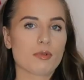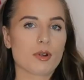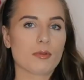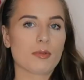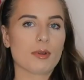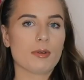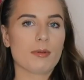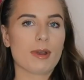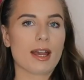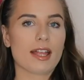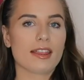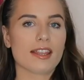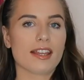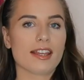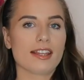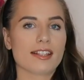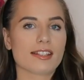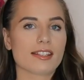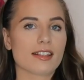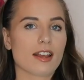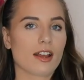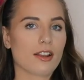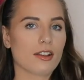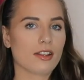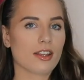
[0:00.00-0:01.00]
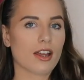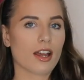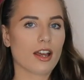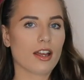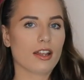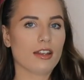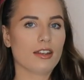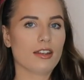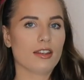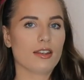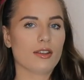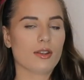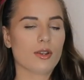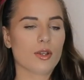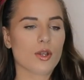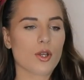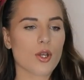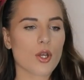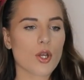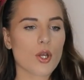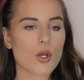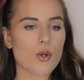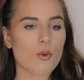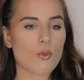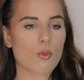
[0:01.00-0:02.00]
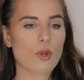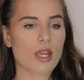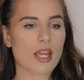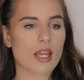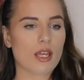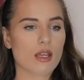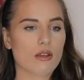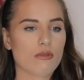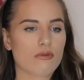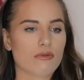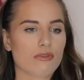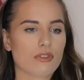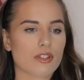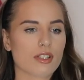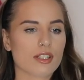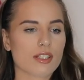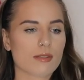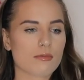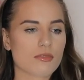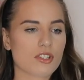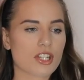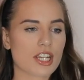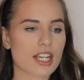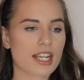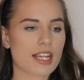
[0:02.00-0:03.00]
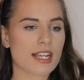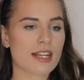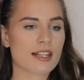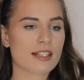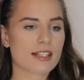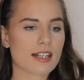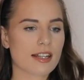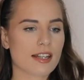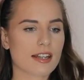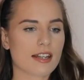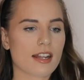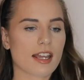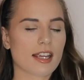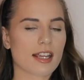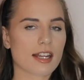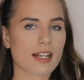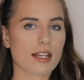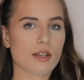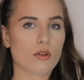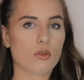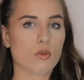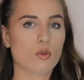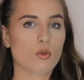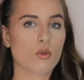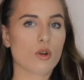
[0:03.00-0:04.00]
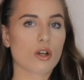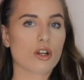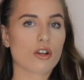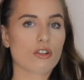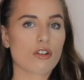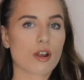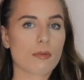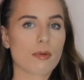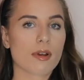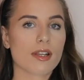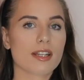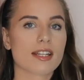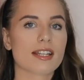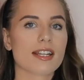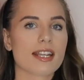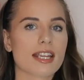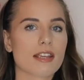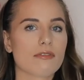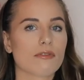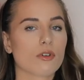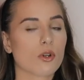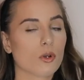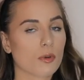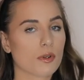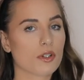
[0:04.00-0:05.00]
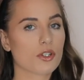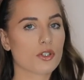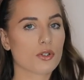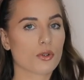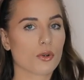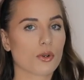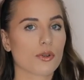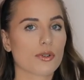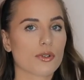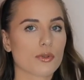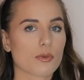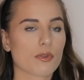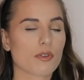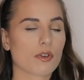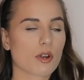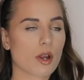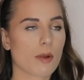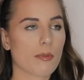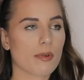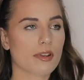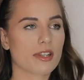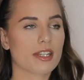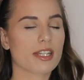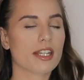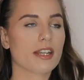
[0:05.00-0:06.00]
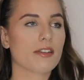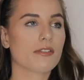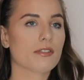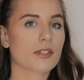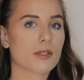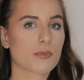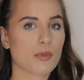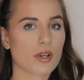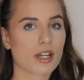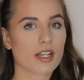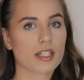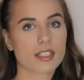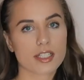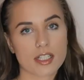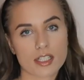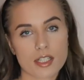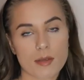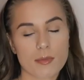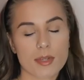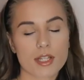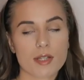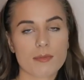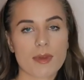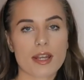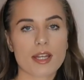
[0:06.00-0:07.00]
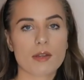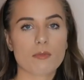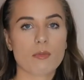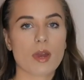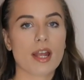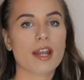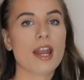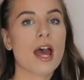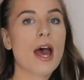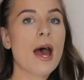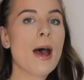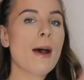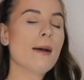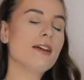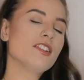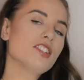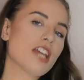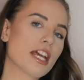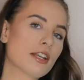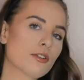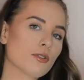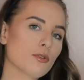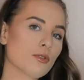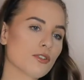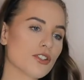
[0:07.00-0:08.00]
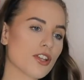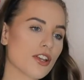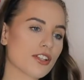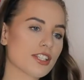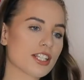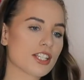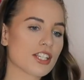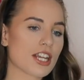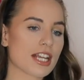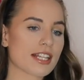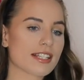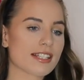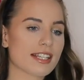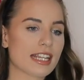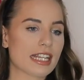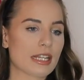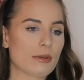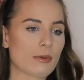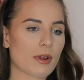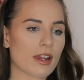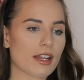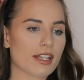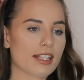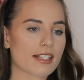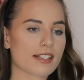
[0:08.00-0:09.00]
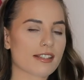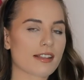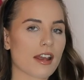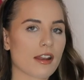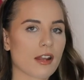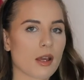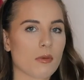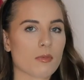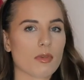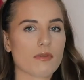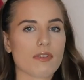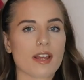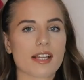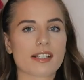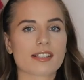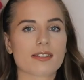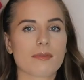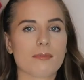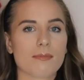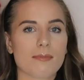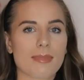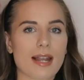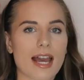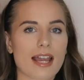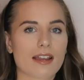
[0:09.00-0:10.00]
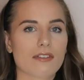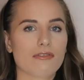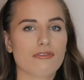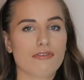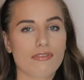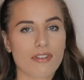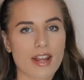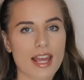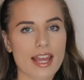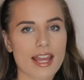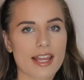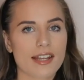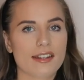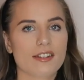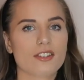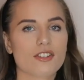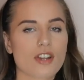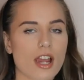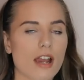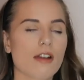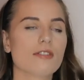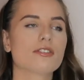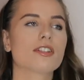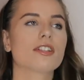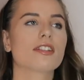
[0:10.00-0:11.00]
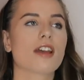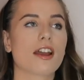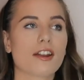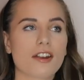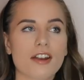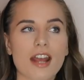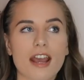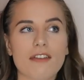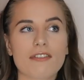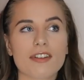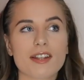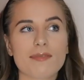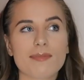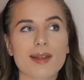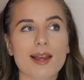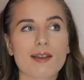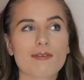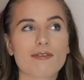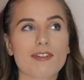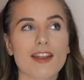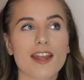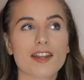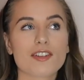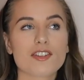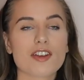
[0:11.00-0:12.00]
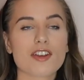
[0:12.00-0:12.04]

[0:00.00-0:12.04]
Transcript: probably wear this undone with some jeans and then like a little crop underneath or shorts or a crop underneath spring so summer depending when jed also suggested wearing this done up with like some black flared trousers i don't have any black flared